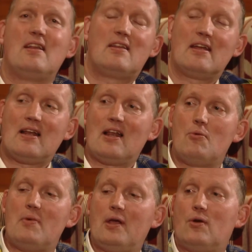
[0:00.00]
didn't allow
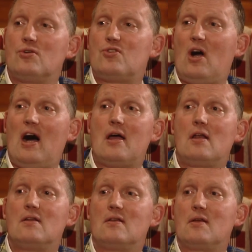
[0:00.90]
me to go to
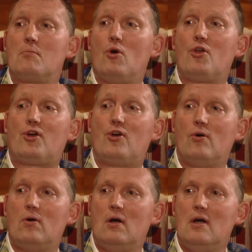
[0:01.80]
Ireland and
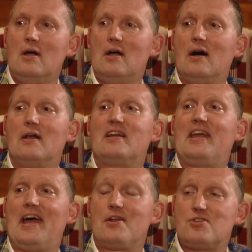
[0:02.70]
Monaco and
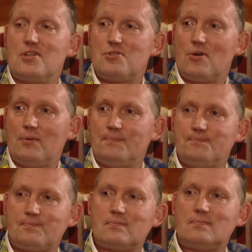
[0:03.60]
Guernsey. So
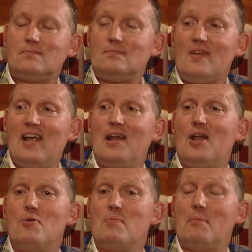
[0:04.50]
it
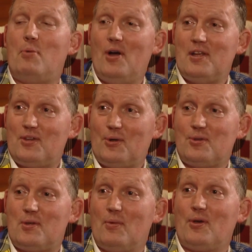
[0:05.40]
allowed my boy to go
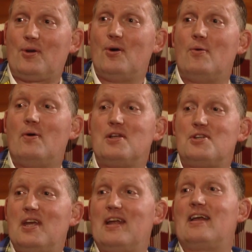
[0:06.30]
to Monaco, which
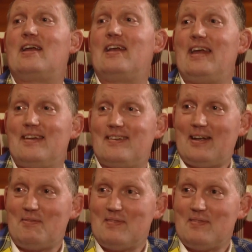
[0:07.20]
he had a great time.